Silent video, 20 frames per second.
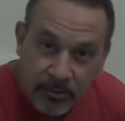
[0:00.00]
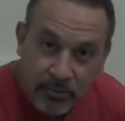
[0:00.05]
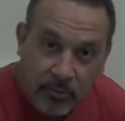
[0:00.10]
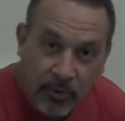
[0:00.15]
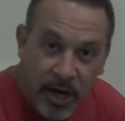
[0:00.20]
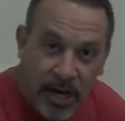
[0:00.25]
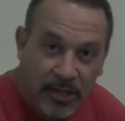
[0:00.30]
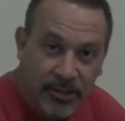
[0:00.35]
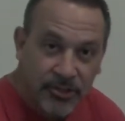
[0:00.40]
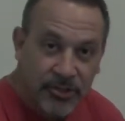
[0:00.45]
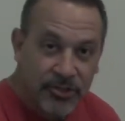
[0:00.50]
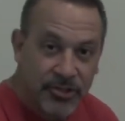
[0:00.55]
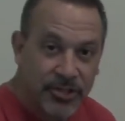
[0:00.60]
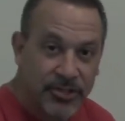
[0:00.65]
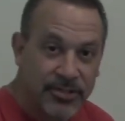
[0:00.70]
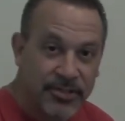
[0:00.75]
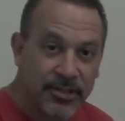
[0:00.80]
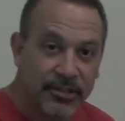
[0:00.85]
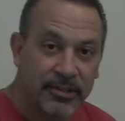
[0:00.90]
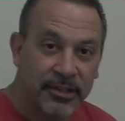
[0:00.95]
rocks
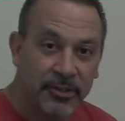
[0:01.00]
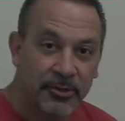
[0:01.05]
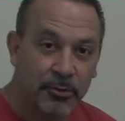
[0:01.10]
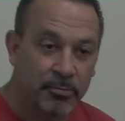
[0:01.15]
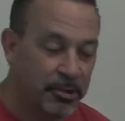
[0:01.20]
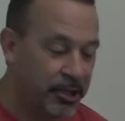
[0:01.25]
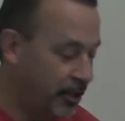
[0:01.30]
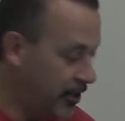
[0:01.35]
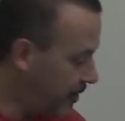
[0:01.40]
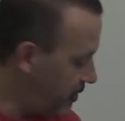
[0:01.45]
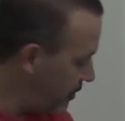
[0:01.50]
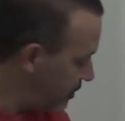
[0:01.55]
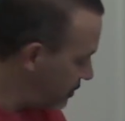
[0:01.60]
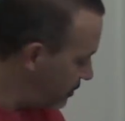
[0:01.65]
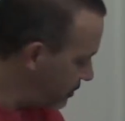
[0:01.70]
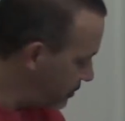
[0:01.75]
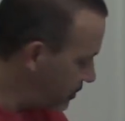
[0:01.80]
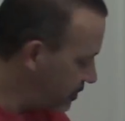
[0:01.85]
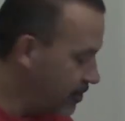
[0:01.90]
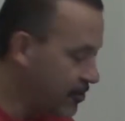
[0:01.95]
just a little bit.
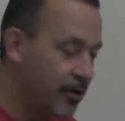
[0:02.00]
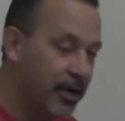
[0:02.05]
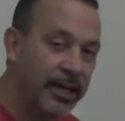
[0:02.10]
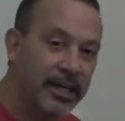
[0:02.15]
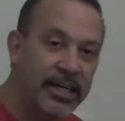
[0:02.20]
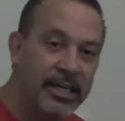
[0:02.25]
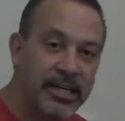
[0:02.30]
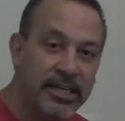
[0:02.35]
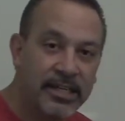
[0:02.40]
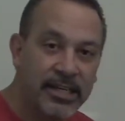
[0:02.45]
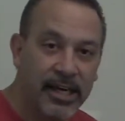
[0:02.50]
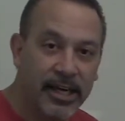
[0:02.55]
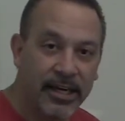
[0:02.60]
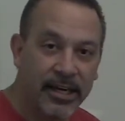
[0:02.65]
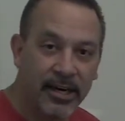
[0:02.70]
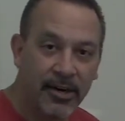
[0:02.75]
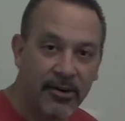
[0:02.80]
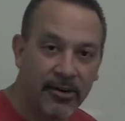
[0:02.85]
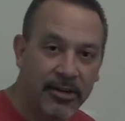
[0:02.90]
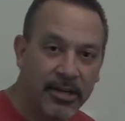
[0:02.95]
So I need to take
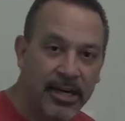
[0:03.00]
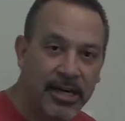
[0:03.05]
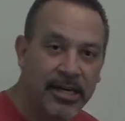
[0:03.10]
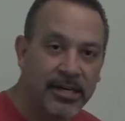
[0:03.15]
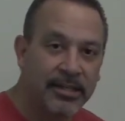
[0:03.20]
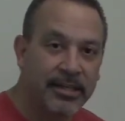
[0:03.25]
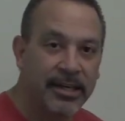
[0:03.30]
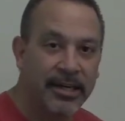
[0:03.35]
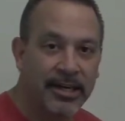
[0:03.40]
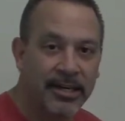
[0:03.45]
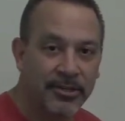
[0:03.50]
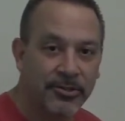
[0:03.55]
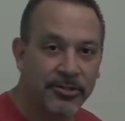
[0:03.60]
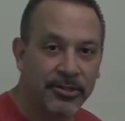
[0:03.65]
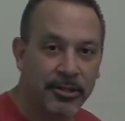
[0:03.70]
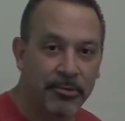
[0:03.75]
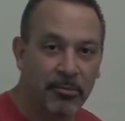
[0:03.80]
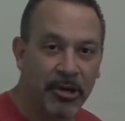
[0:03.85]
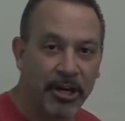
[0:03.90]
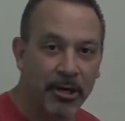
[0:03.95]
care of that. They
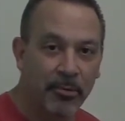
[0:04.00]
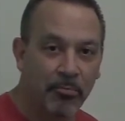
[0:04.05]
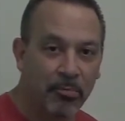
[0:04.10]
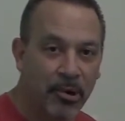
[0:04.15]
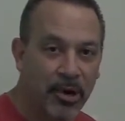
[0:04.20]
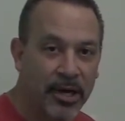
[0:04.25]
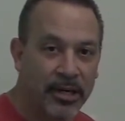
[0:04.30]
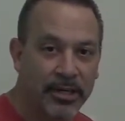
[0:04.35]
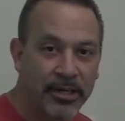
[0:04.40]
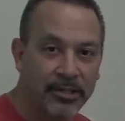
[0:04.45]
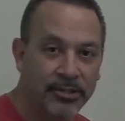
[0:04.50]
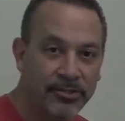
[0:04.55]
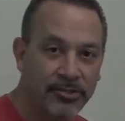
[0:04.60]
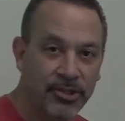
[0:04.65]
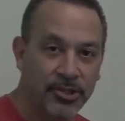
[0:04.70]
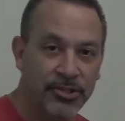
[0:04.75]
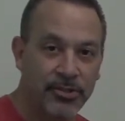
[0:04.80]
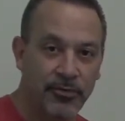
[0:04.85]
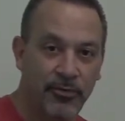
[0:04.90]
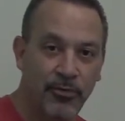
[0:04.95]
actually make a product
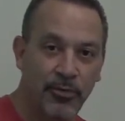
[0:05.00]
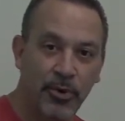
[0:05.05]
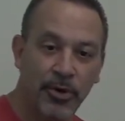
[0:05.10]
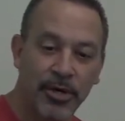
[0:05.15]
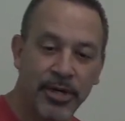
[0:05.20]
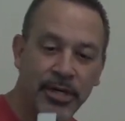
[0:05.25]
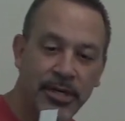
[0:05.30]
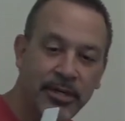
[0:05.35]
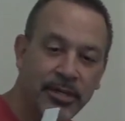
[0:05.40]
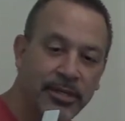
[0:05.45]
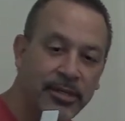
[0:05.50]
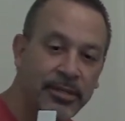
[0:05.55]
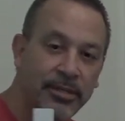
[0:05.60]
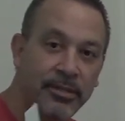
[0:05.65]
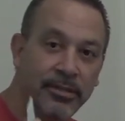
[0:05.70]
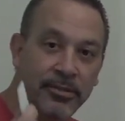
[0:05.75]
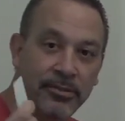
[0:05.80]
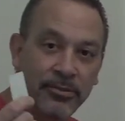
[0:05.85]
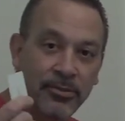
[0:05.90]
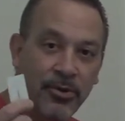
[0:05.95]
just for it.
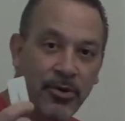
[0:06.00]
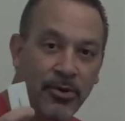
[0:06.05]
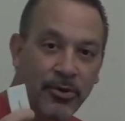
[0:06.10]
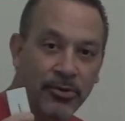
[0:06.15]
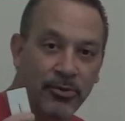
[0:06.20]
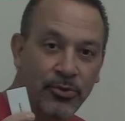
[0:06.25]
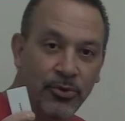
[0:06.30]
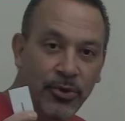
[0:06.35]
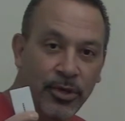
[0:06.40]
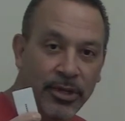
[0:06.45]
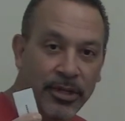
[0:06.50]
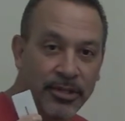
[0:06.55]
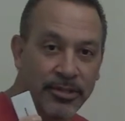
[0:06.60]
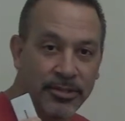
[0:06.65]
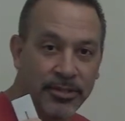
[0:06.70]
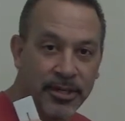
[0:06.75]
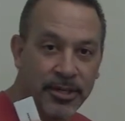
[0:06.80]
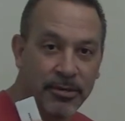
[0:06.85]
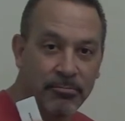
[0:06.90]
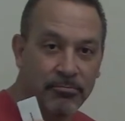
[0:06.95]
It's called a toilet
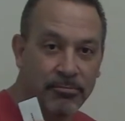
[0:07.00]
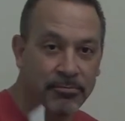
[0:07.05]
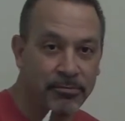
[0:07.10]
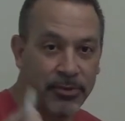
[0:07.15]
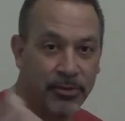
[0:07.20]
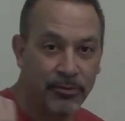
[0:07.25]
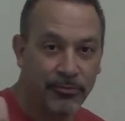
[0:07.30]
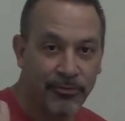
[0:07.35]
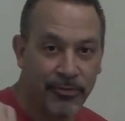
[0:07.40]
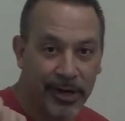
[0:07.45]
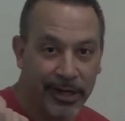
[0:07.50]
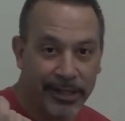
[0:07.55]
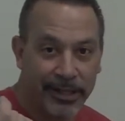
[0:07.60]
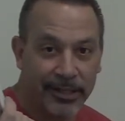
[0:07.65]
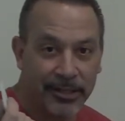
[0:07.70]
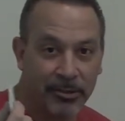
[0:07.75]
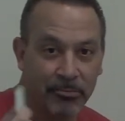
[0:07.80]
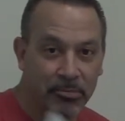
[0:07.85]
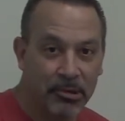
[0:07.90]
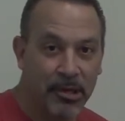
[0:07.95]
shim. You'll find it
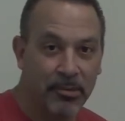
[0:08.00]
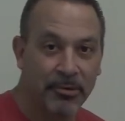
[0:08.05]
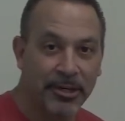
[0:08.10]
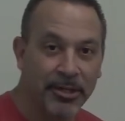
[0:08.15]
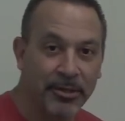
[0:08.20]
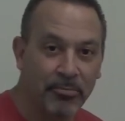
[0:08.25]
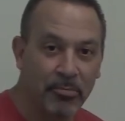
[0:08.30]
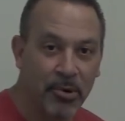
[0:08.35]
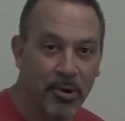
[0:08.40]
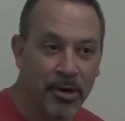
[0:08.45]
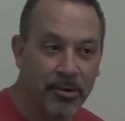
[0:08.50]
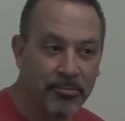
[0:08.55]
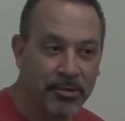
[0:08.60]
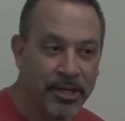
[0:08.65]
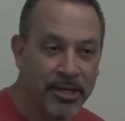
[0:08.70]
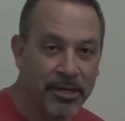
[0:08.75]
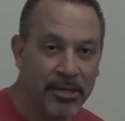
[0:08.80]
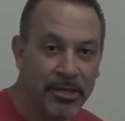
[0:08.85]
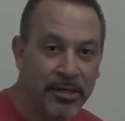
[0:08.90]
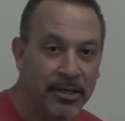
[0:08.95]
in the plumbing
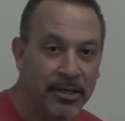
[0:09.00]
department.